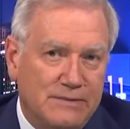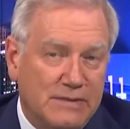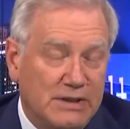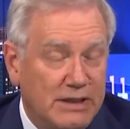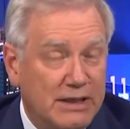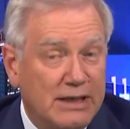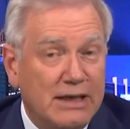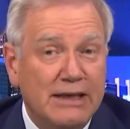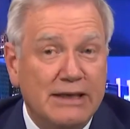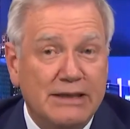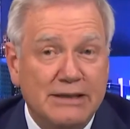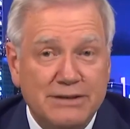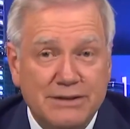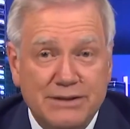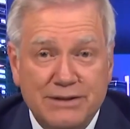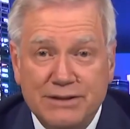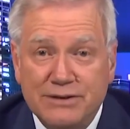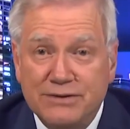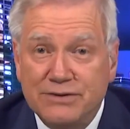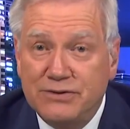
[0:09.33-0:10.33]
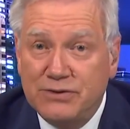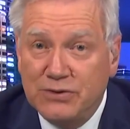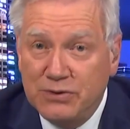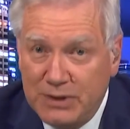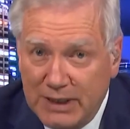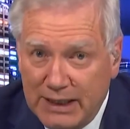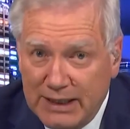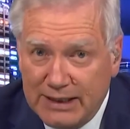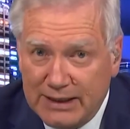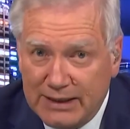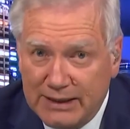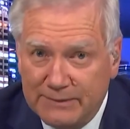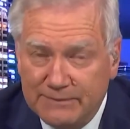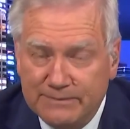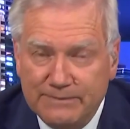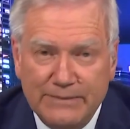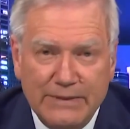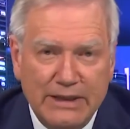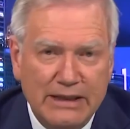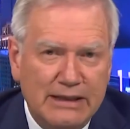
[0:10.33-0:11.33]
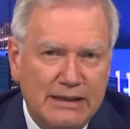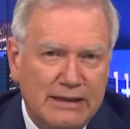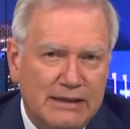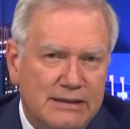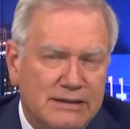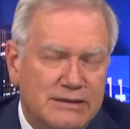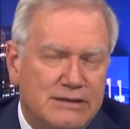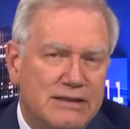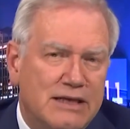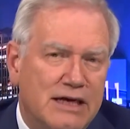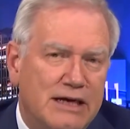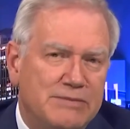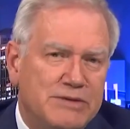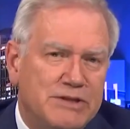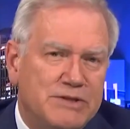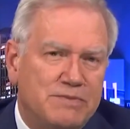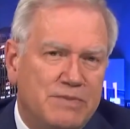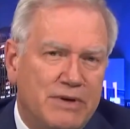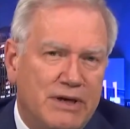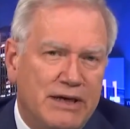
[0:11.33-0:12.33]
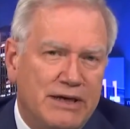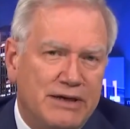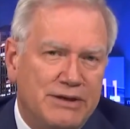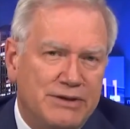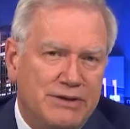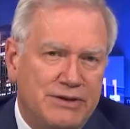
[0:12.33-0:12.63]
Declared innocent today. This time it's Brian